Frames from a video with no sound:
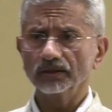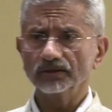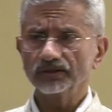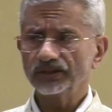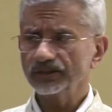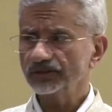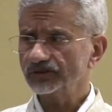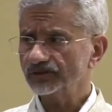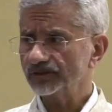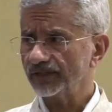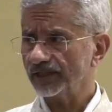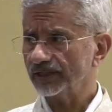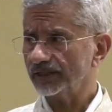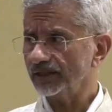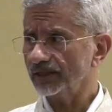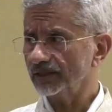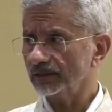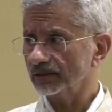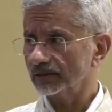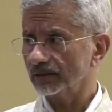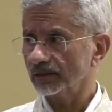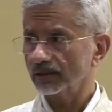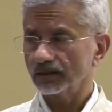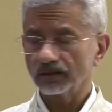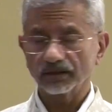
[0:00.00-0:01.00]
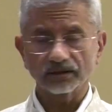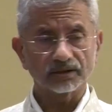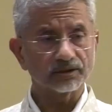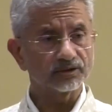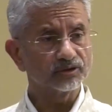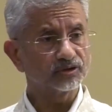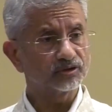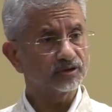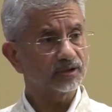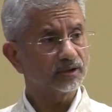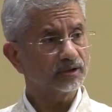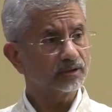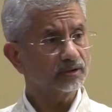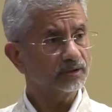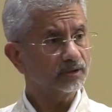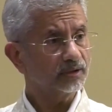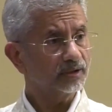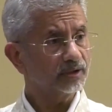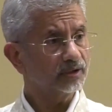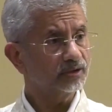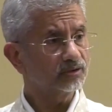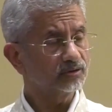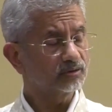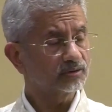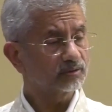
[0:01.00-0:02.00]
The second
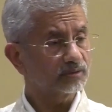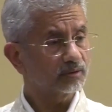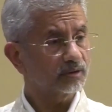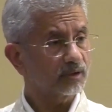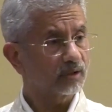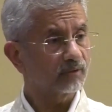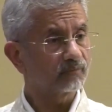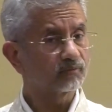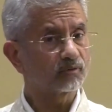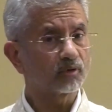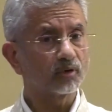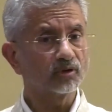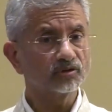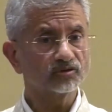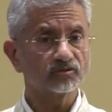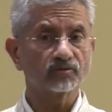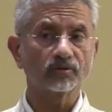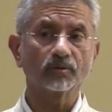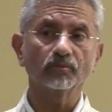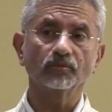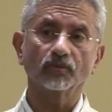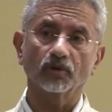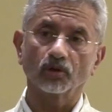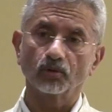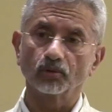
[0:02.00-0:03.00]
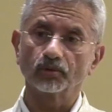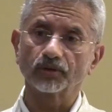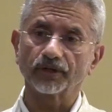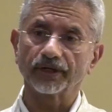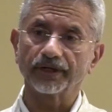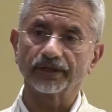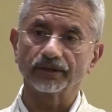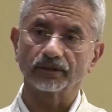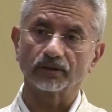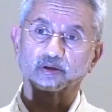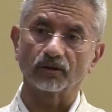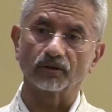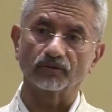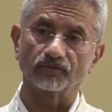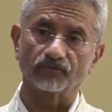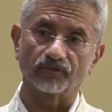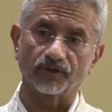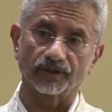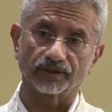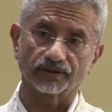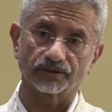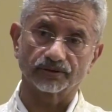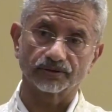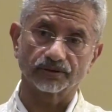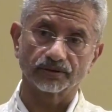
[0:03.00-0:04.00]
concern is, of course, from Ukraine
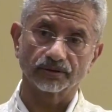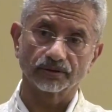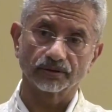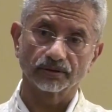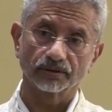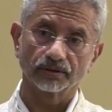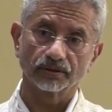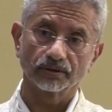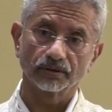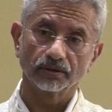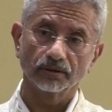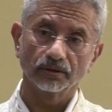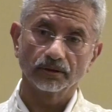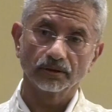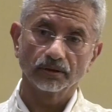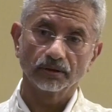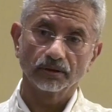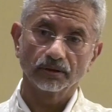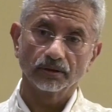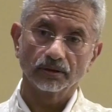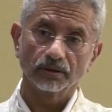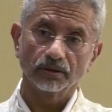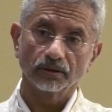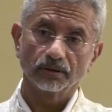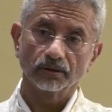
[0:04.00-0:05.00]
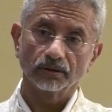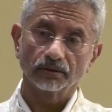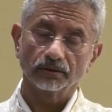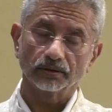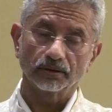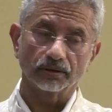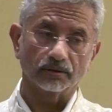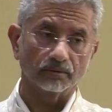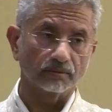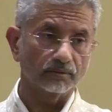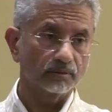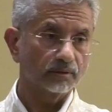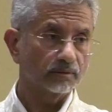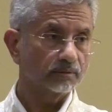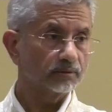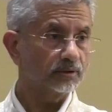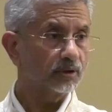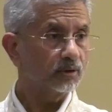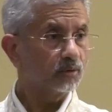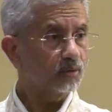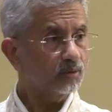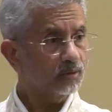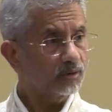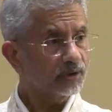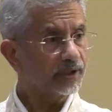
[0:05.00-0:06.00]
conflict. The
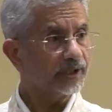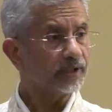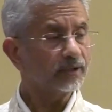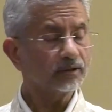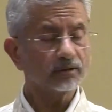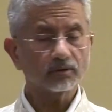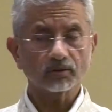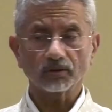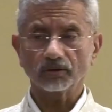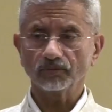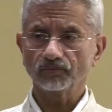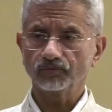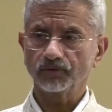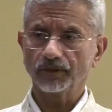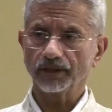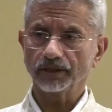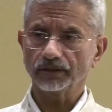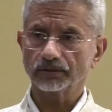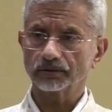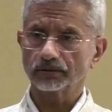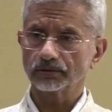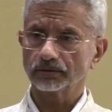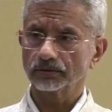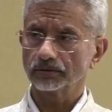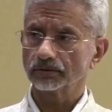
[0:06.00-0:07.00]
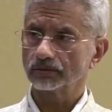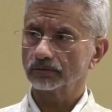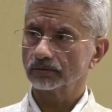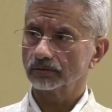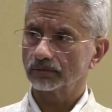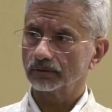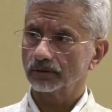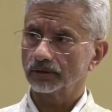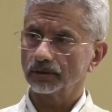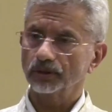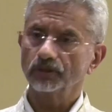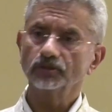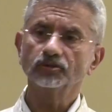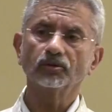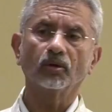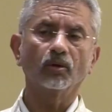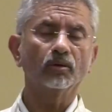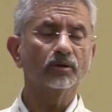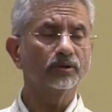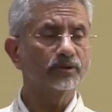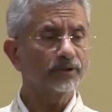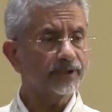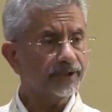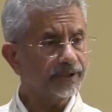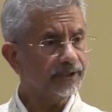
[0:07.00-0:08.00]
Ukraine conflict is
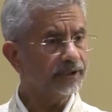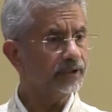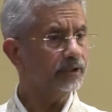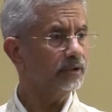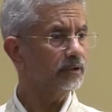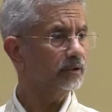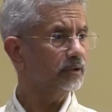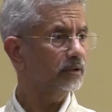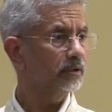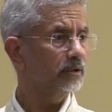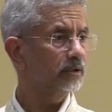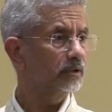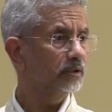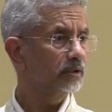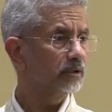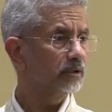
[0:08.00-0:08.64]
already